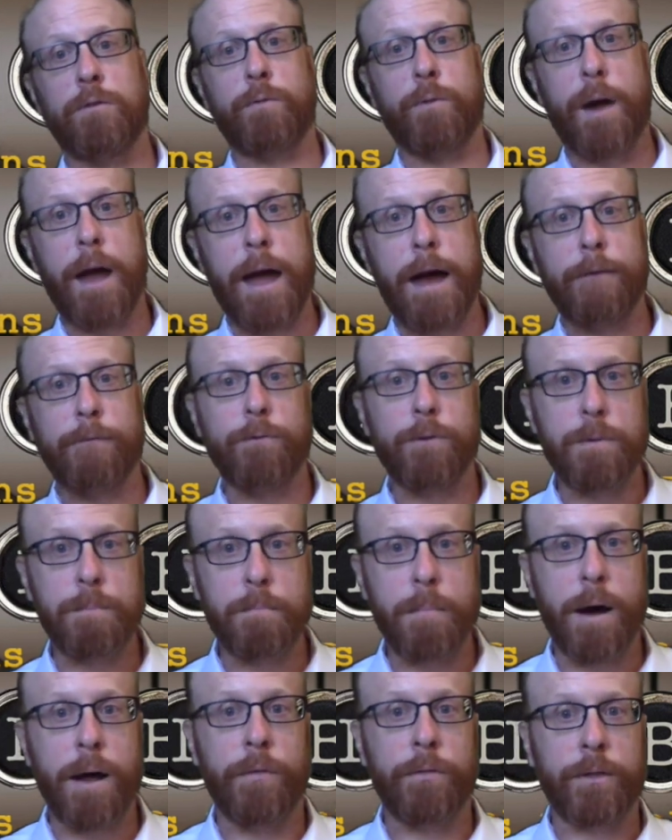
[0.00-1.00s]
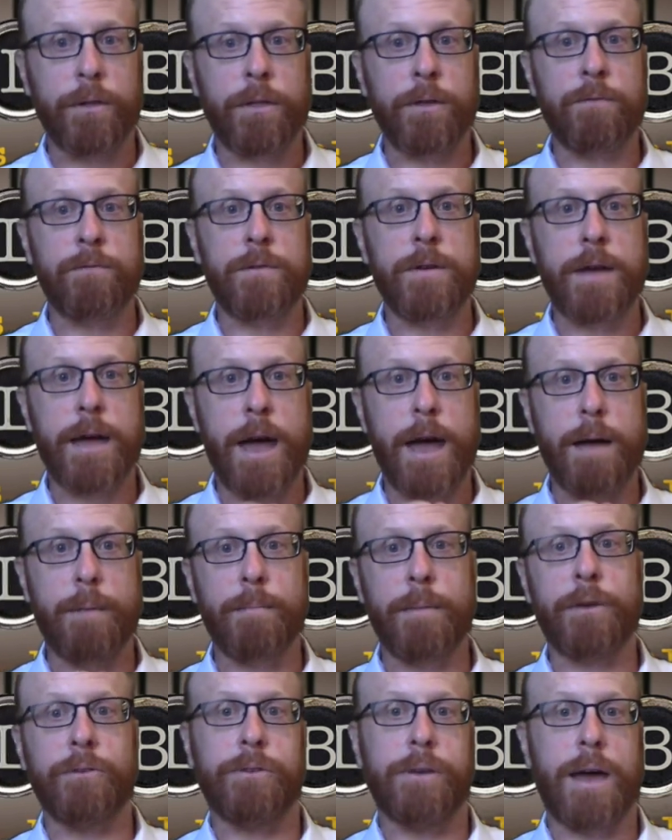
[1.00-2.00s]
for every month that the VA
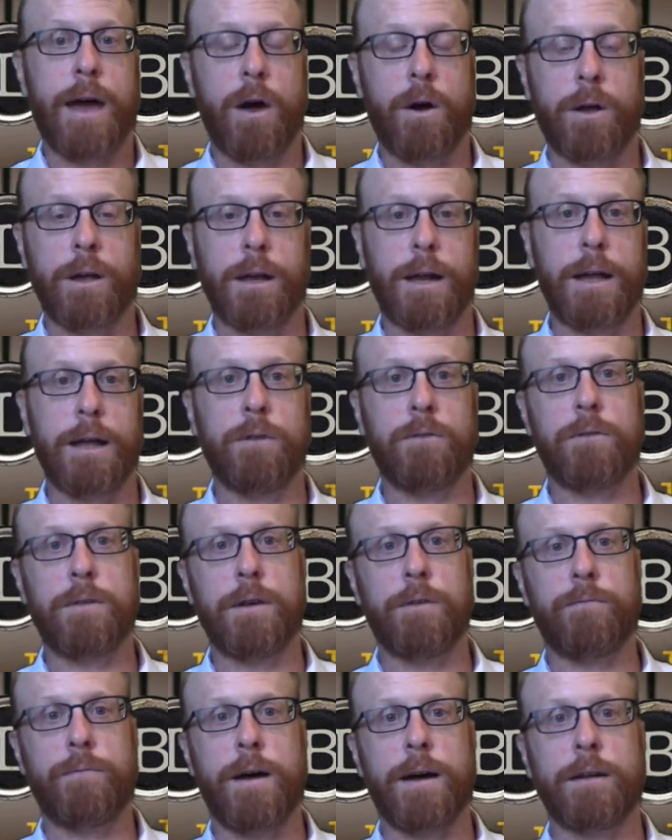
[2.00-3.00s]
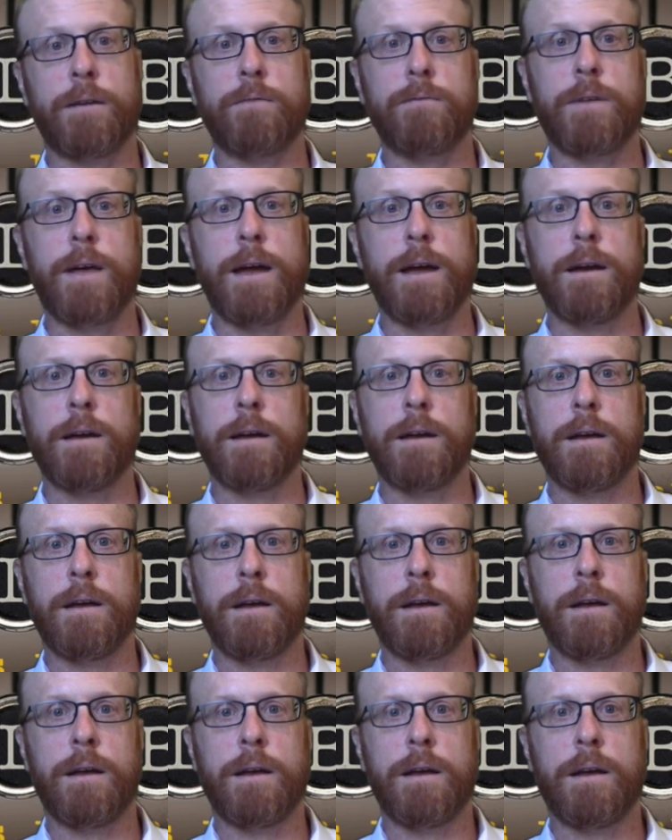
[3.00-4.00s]
miscalculates the effective date.
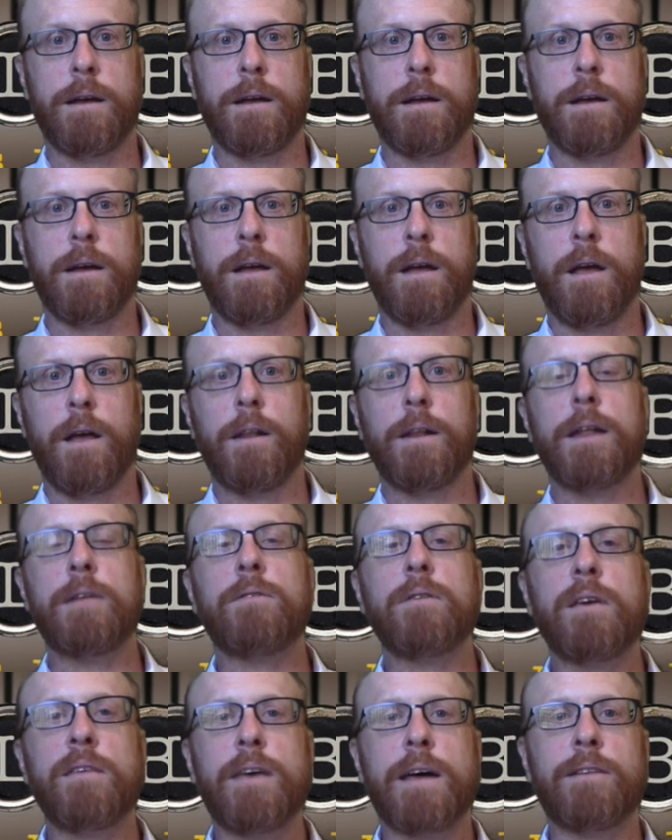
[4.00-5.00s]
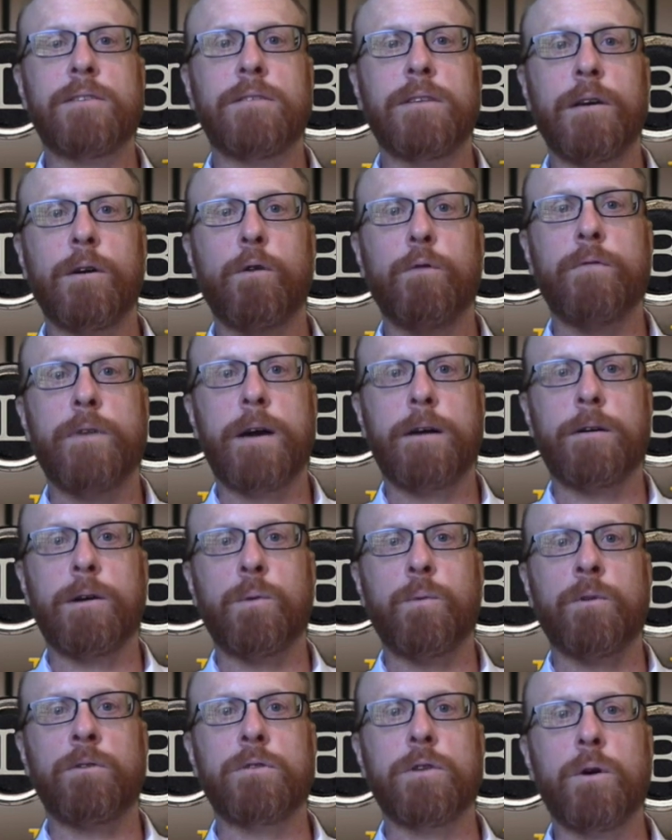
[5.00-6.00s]
Let's say that single
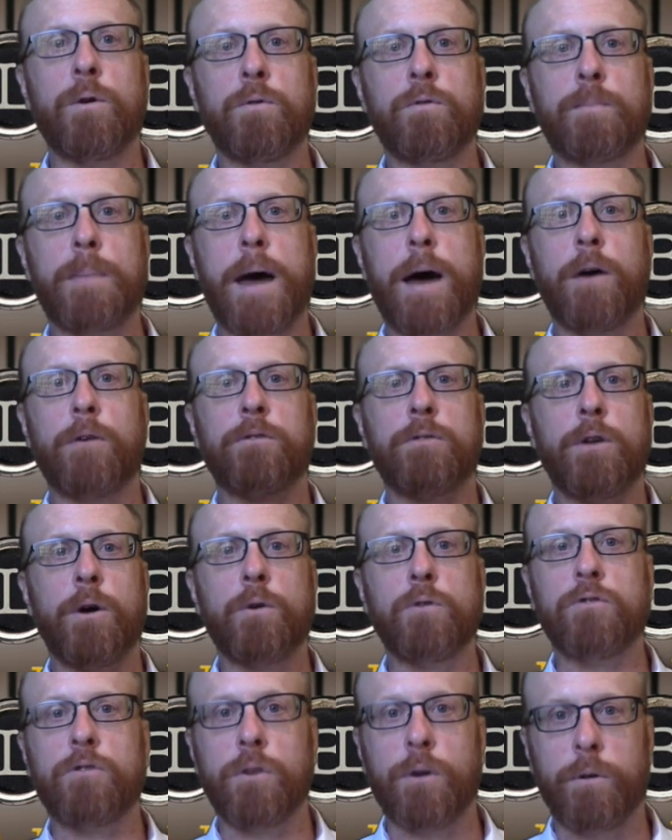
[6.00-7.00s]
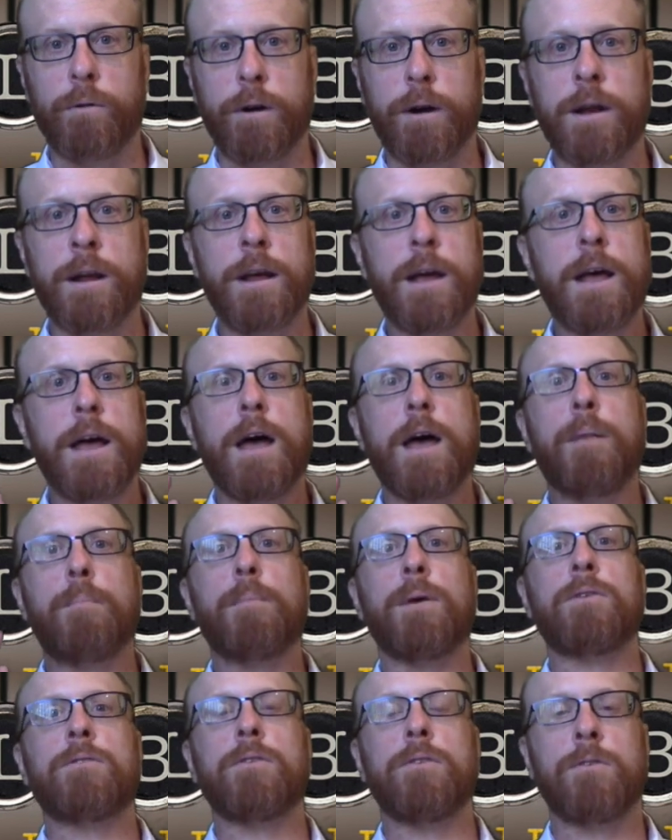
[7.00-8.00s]
veteran with no spouse, no children,
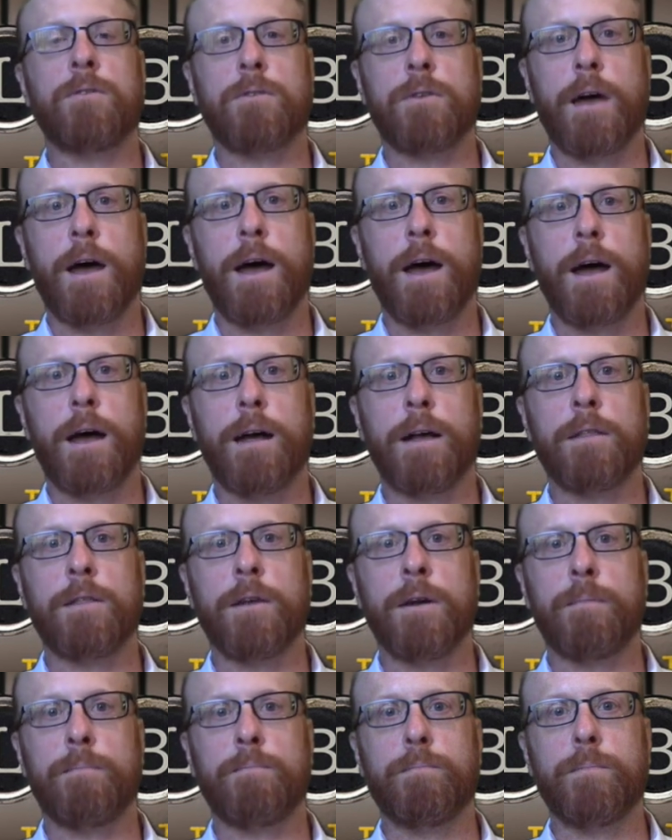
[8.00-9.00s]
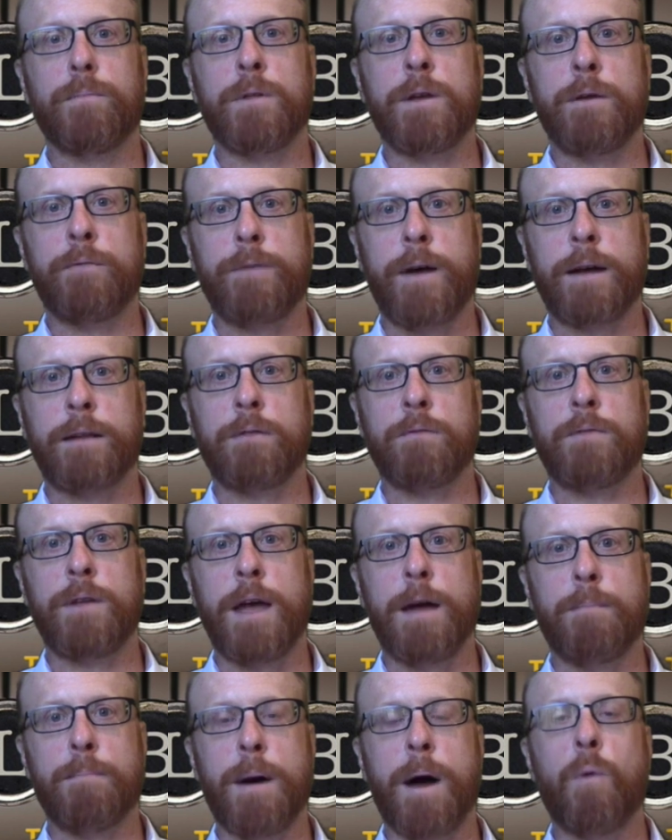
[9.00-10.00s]
misses the effective
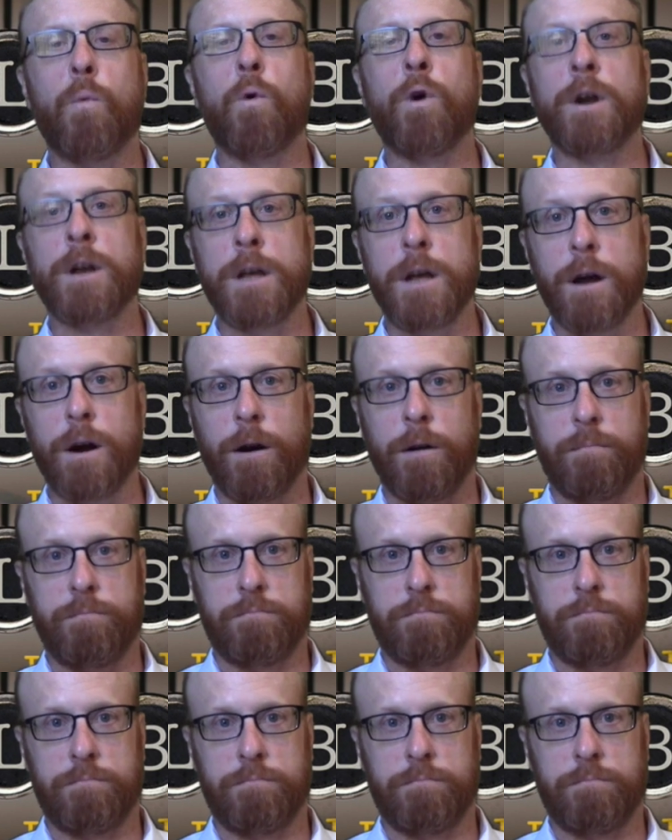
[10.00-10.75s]
date by 1 year.